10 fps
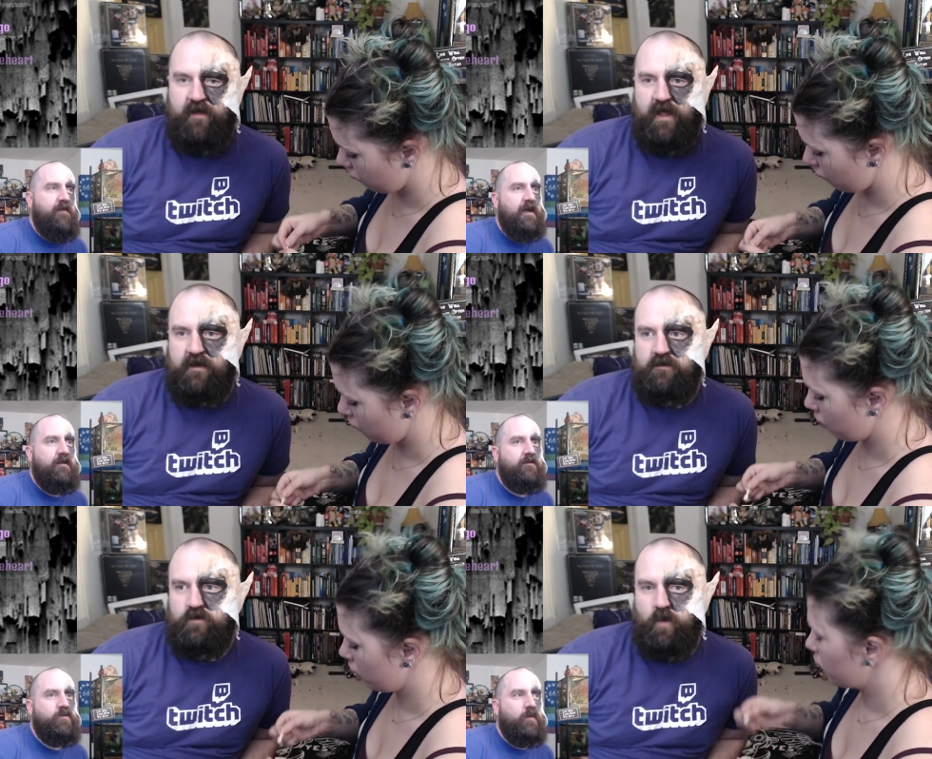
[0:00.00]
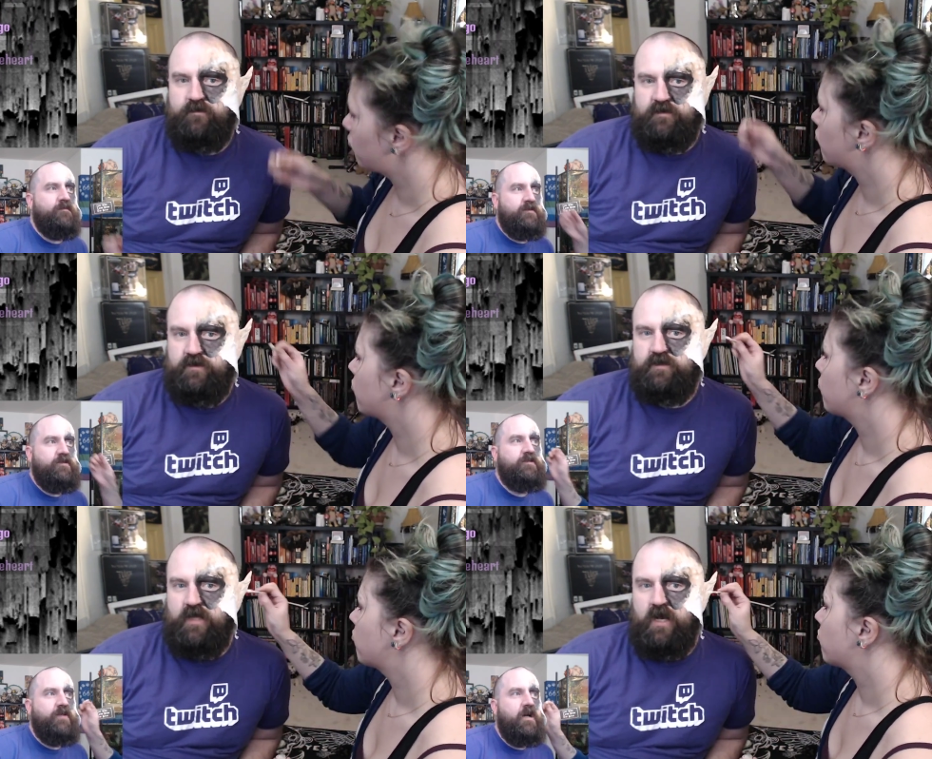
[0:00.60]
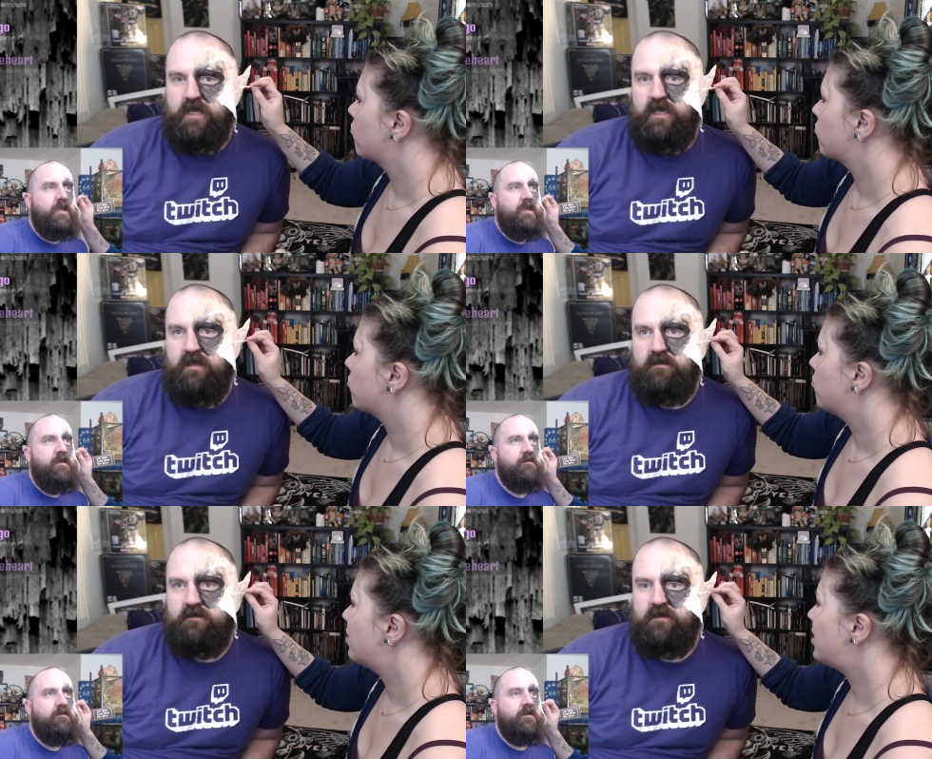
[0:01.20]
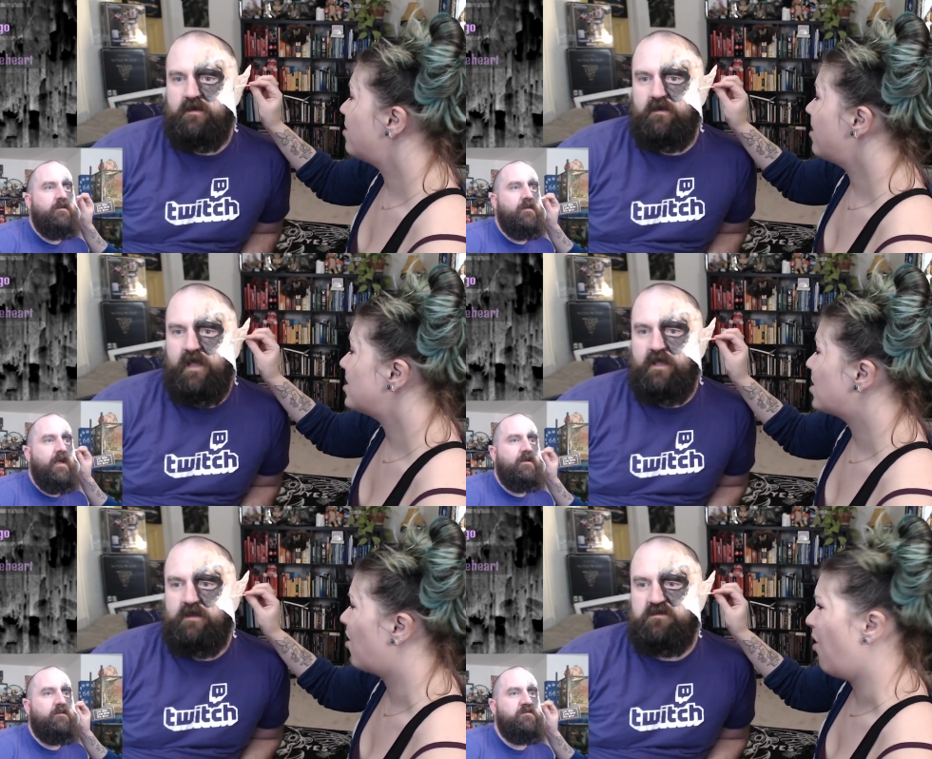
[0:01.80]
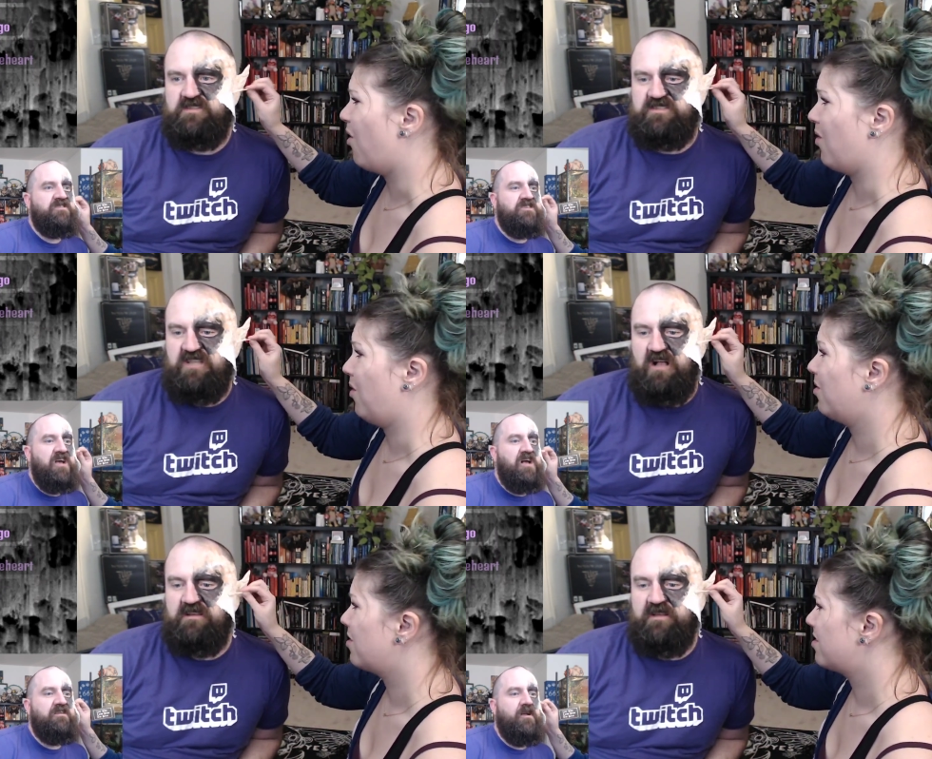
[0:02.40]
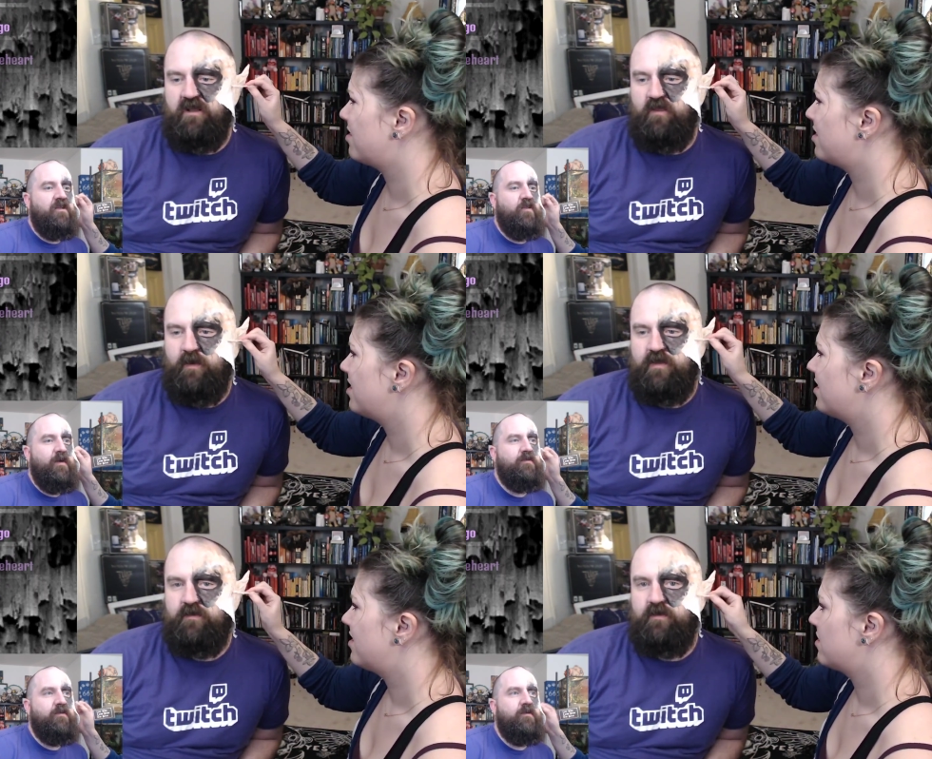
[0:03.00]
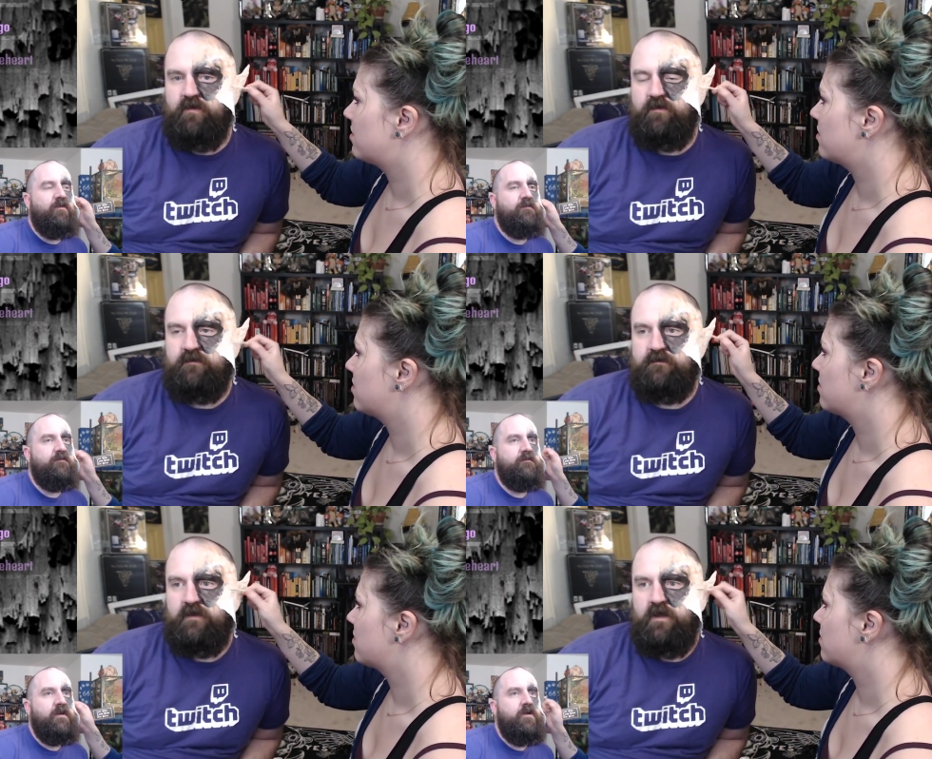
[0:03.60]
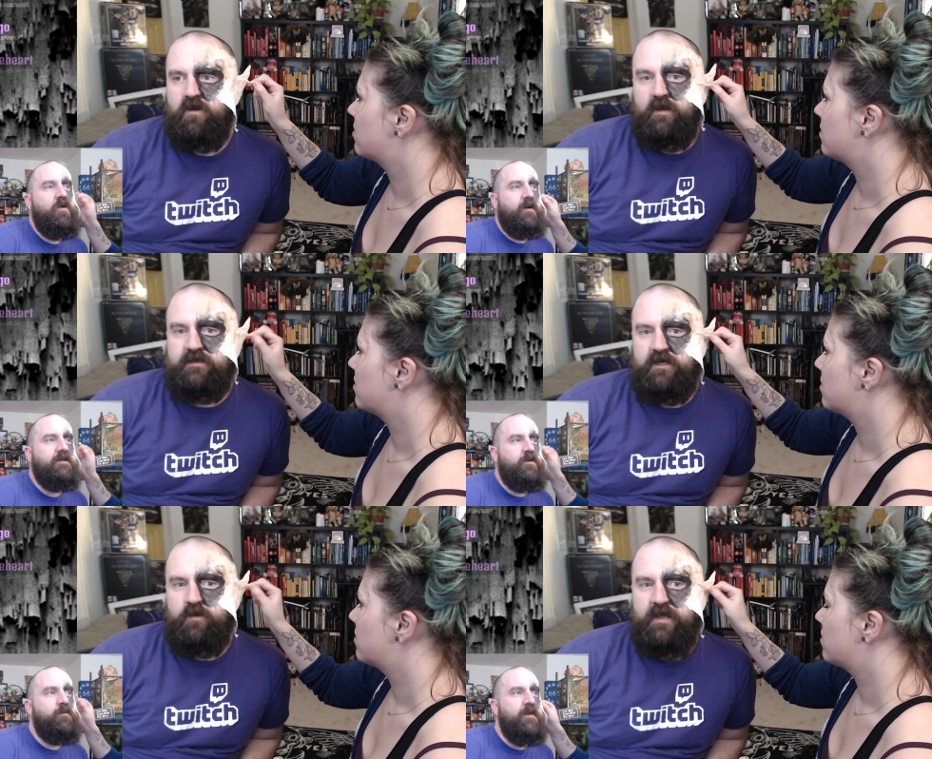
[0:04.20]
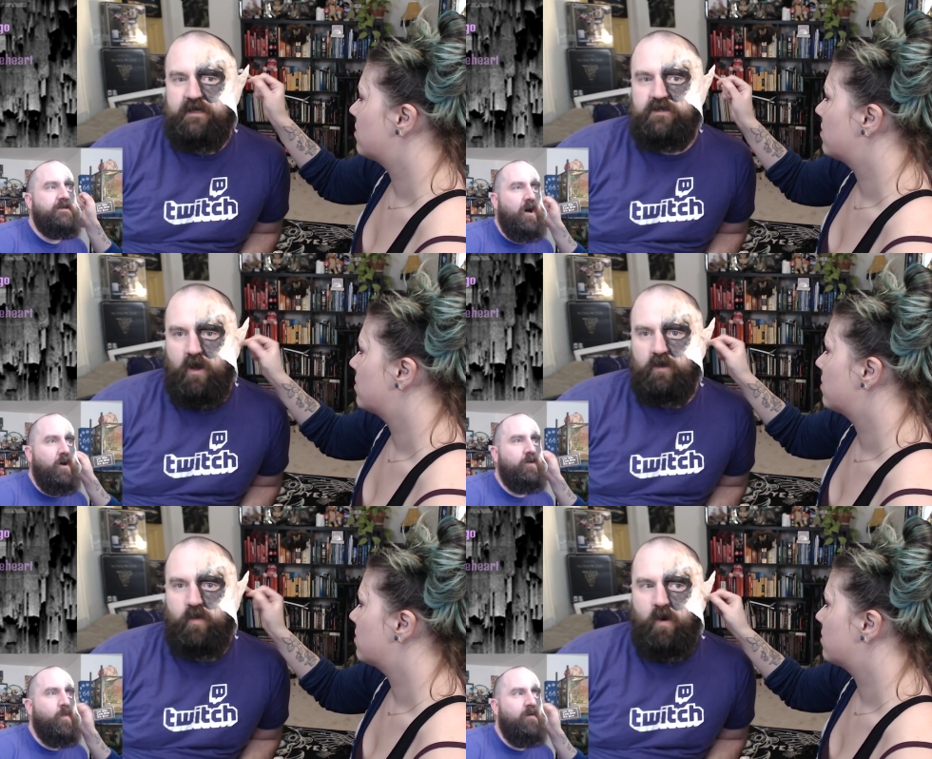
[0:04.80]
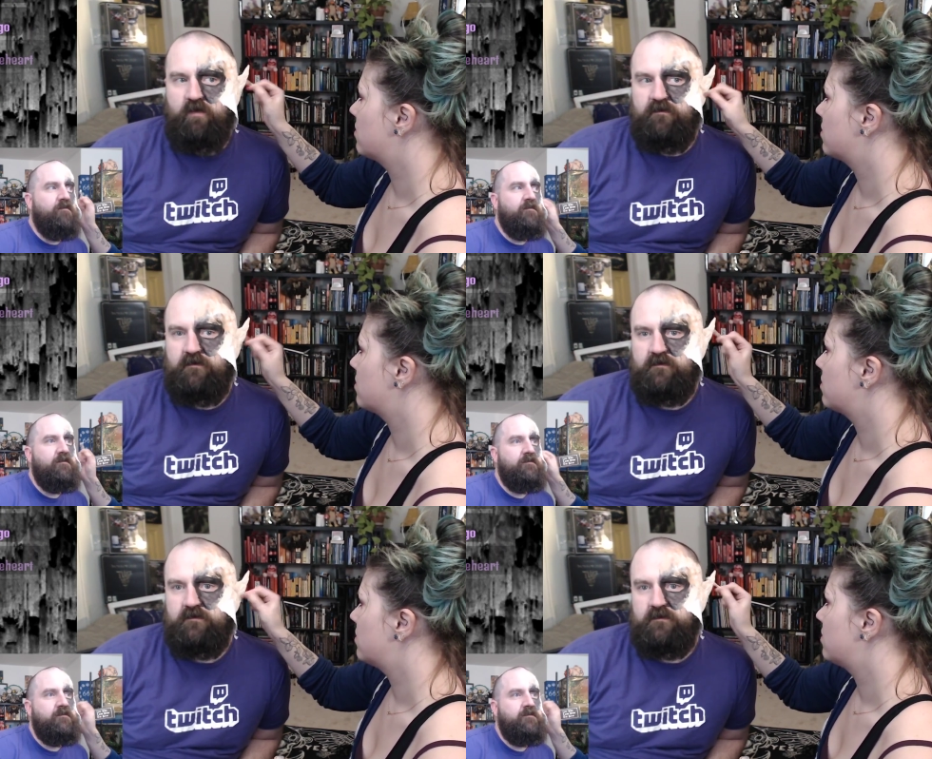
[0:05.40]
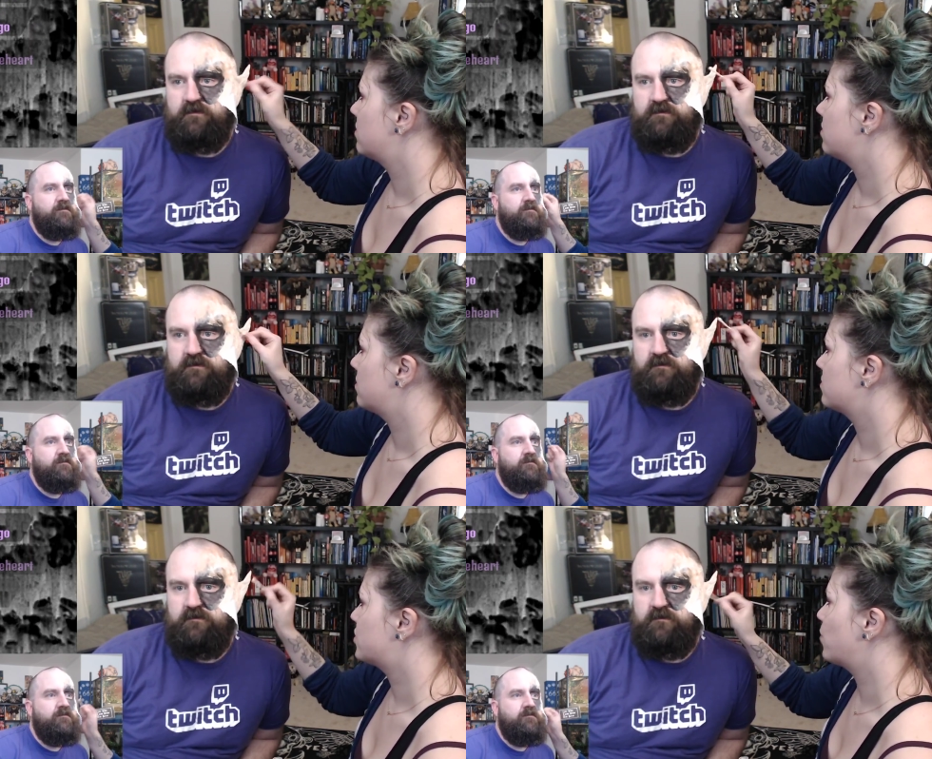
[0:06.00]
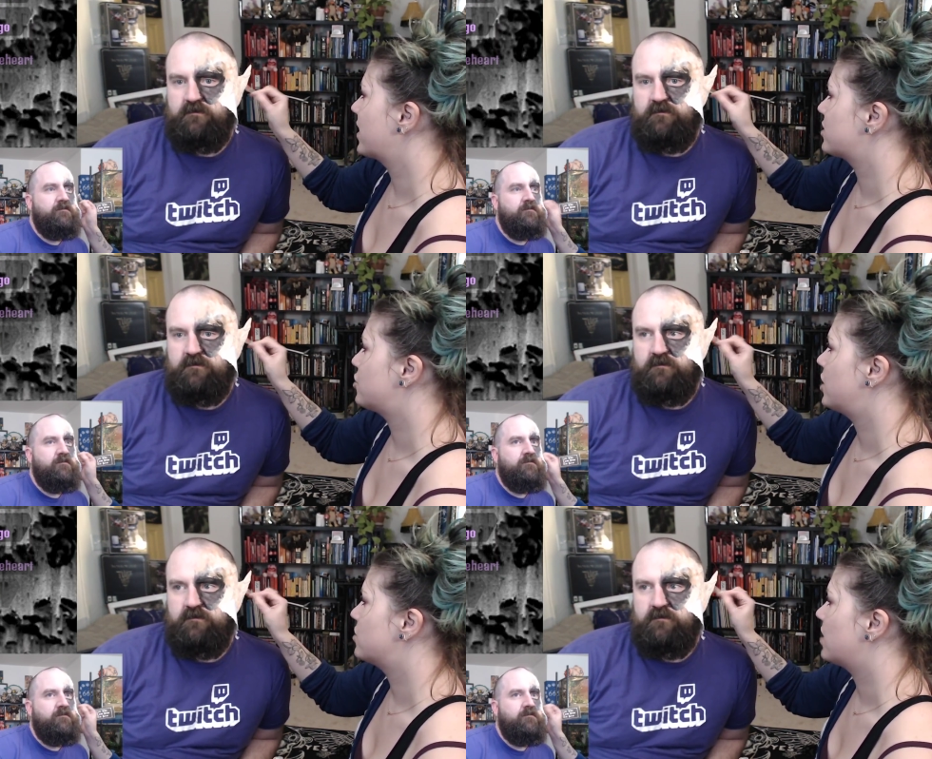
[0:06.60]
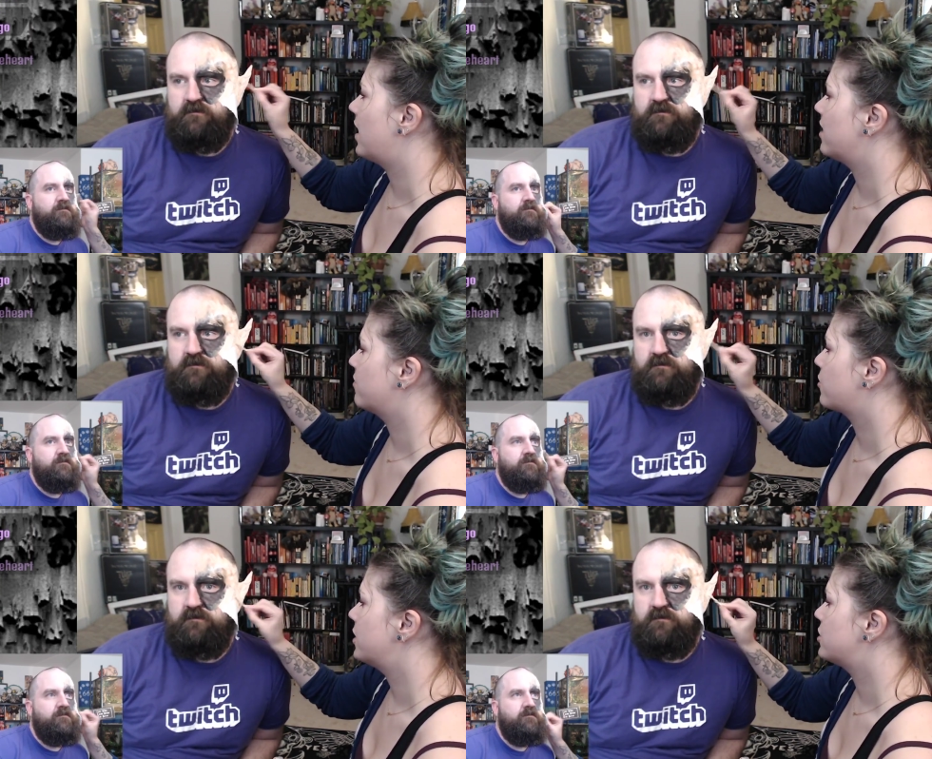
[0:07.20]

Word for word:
Speaker 1: fat. Dwarves are stocky. They're, They're not like tall. Solid all the way through. No, I said you'd be a tall dwarf. So we get to change the height of creatures.